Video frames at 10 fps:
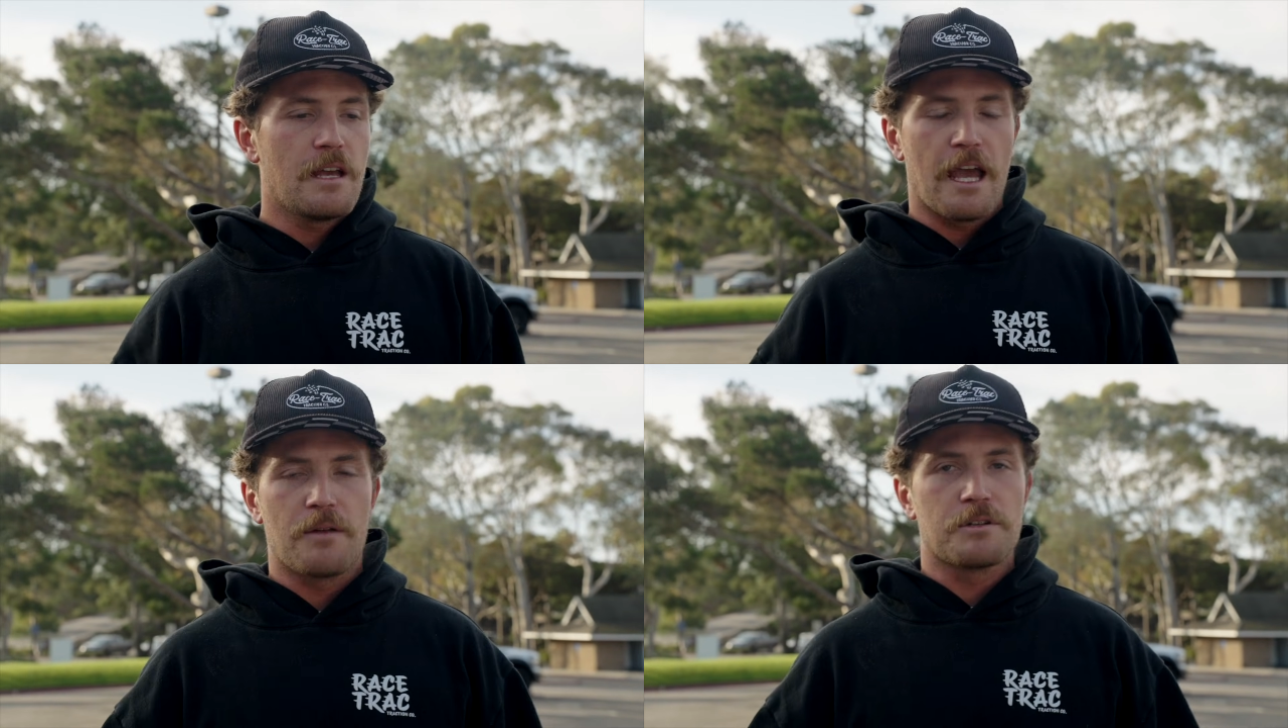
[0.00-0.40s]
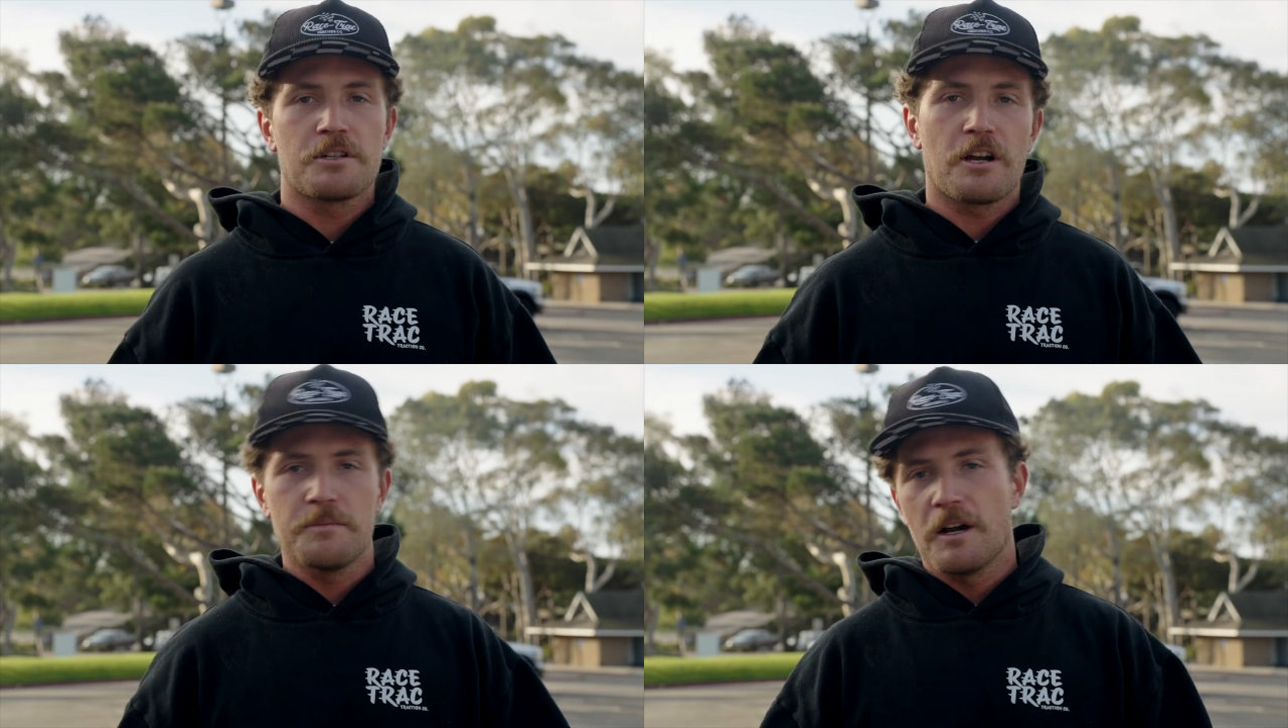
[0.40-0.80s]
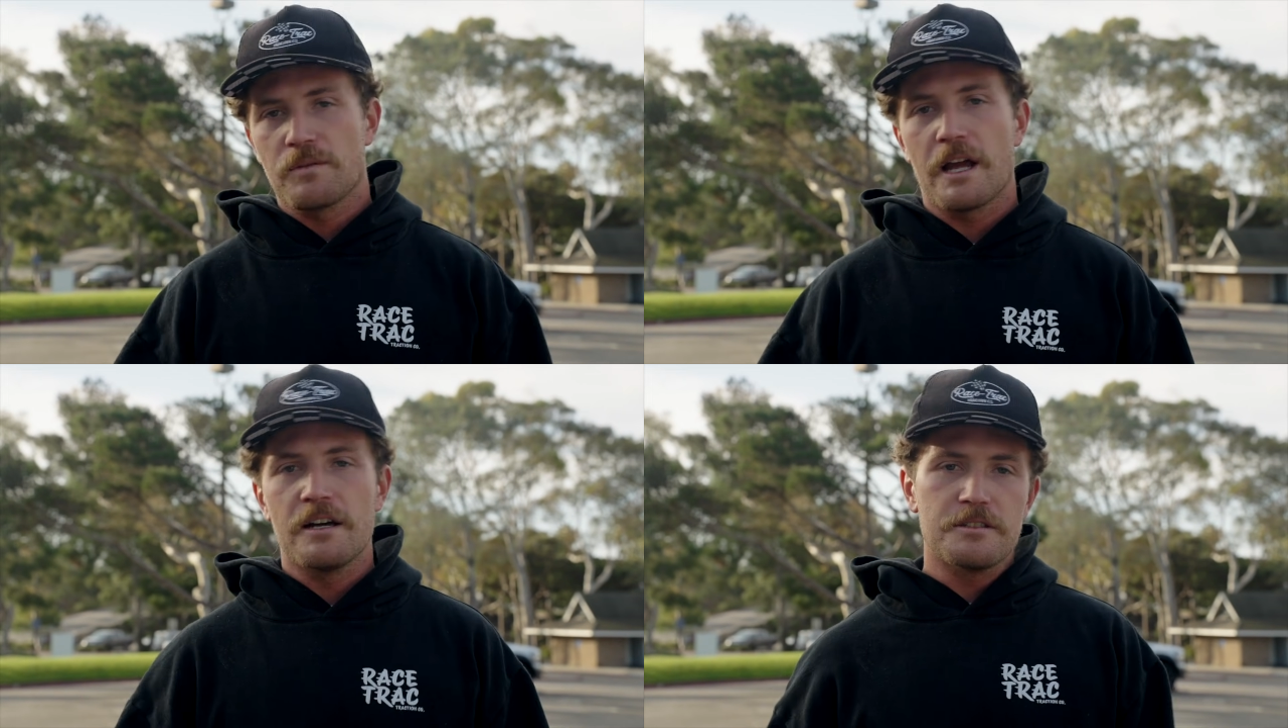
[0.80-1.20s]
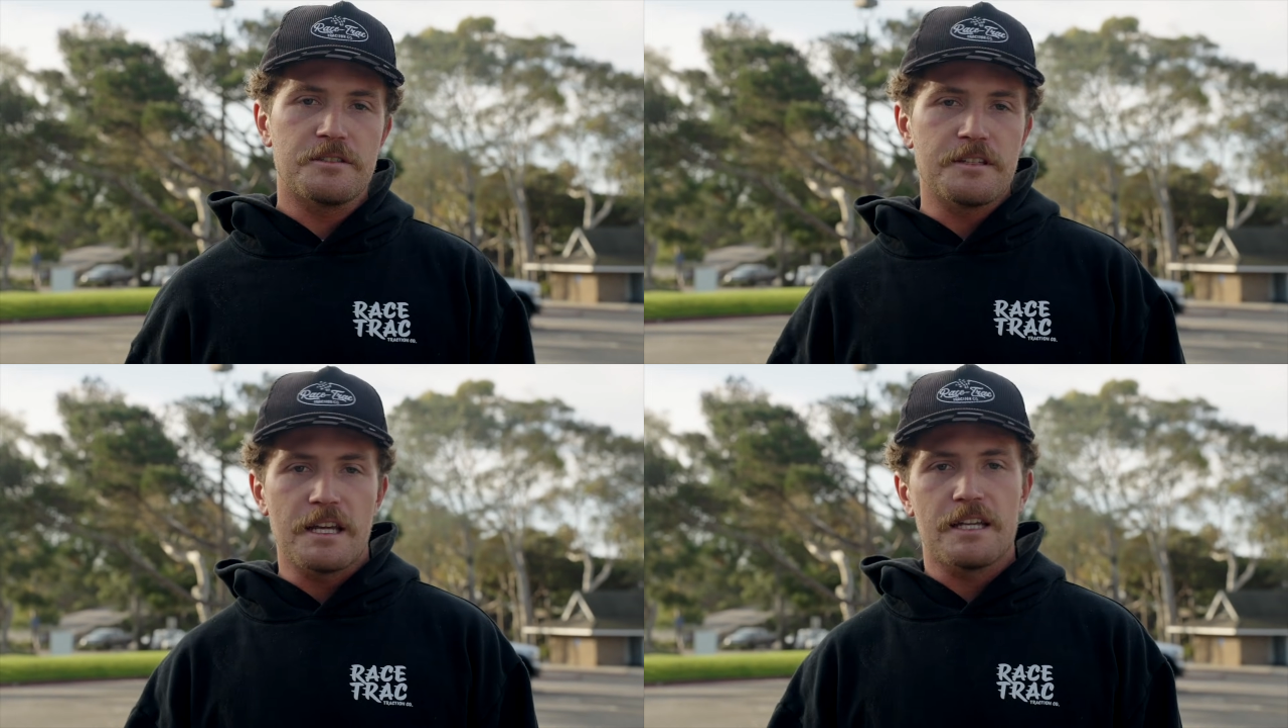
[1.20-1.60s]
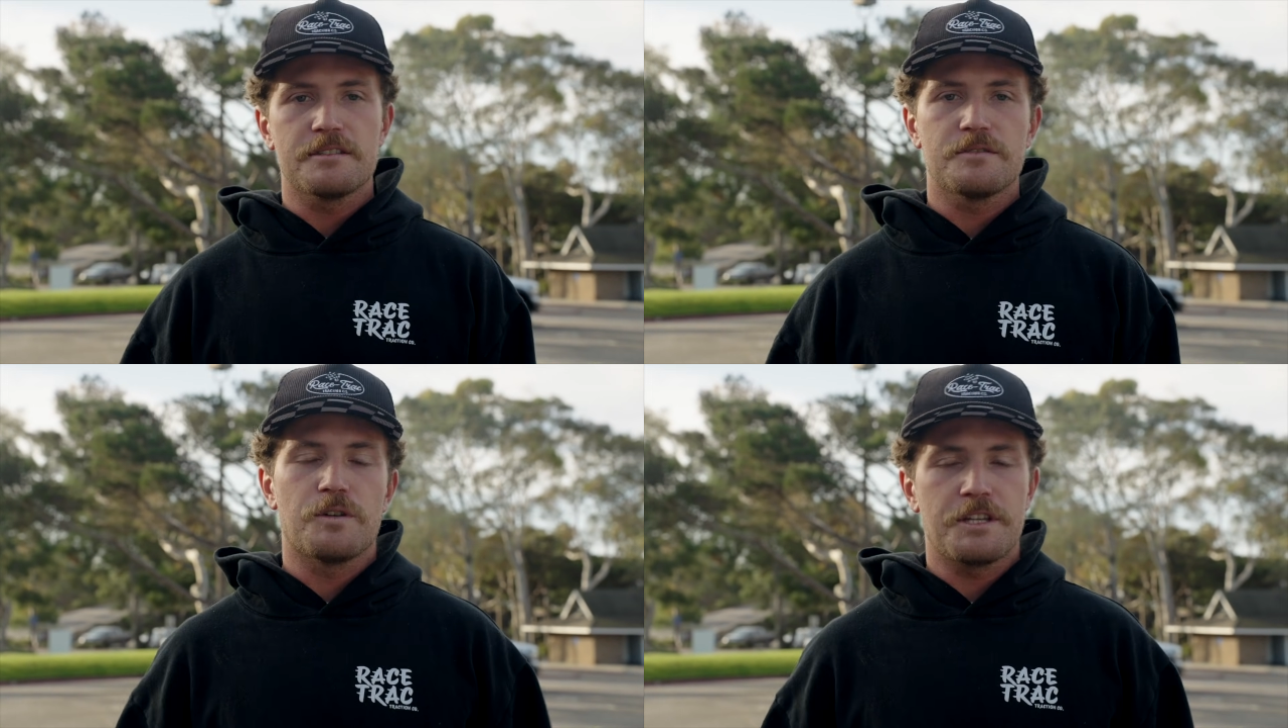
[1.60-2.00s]
and we were talking about rails and
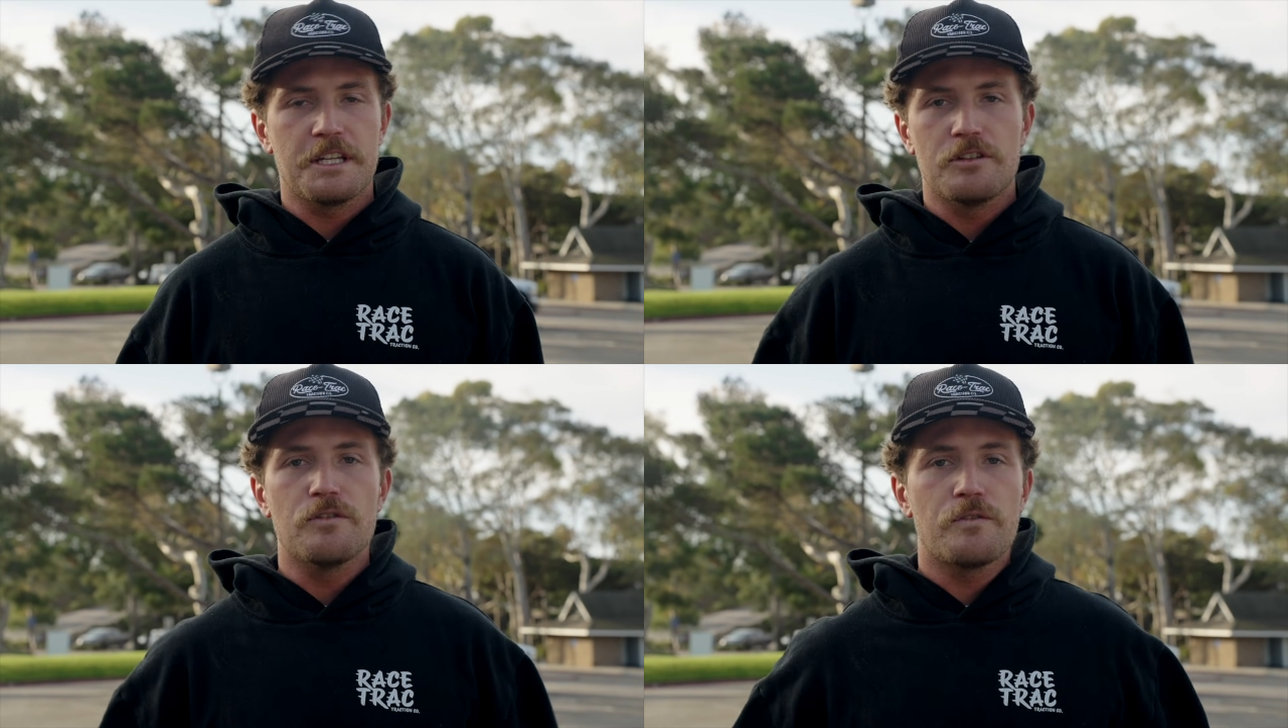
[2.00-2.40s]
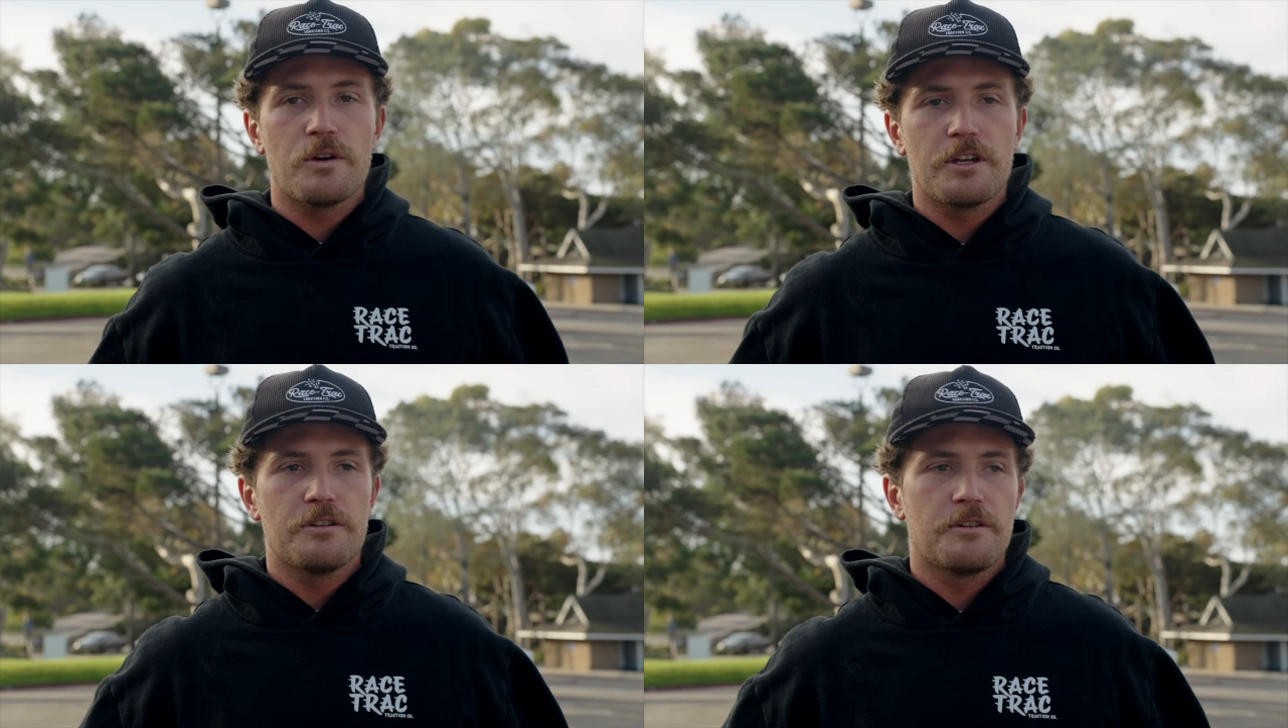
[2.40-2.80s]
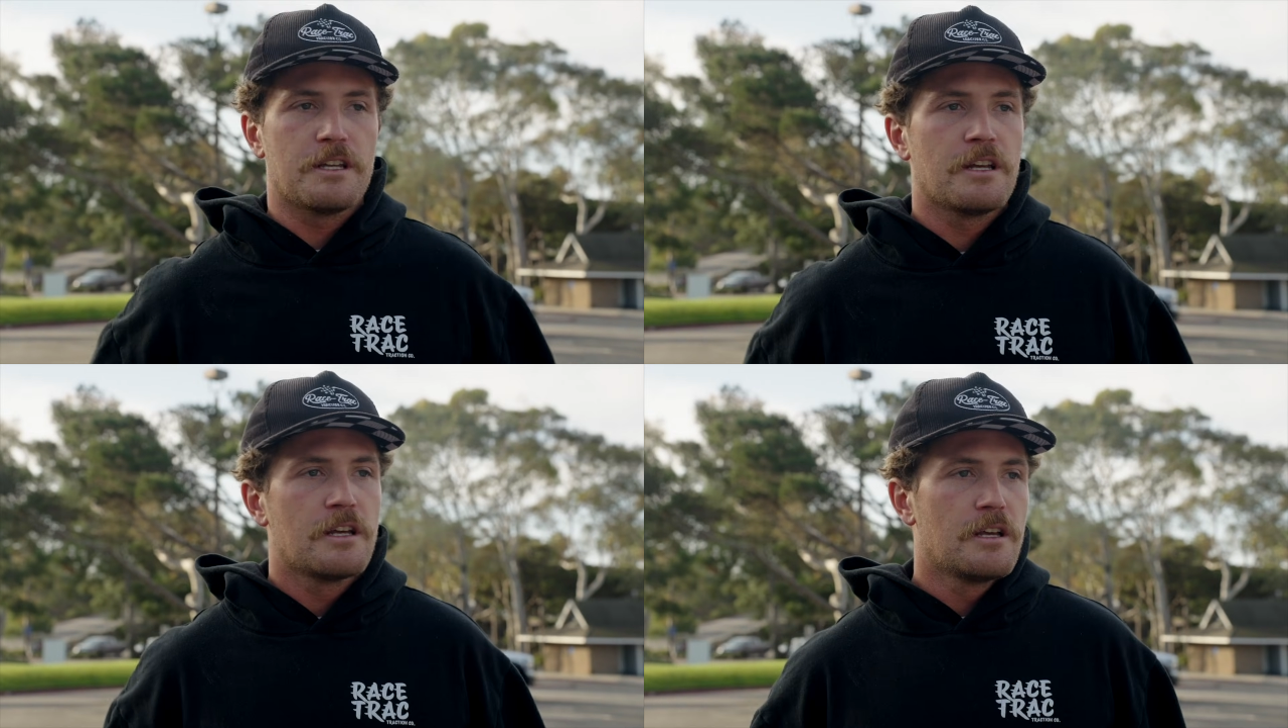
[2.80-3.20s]
things and what they do for you and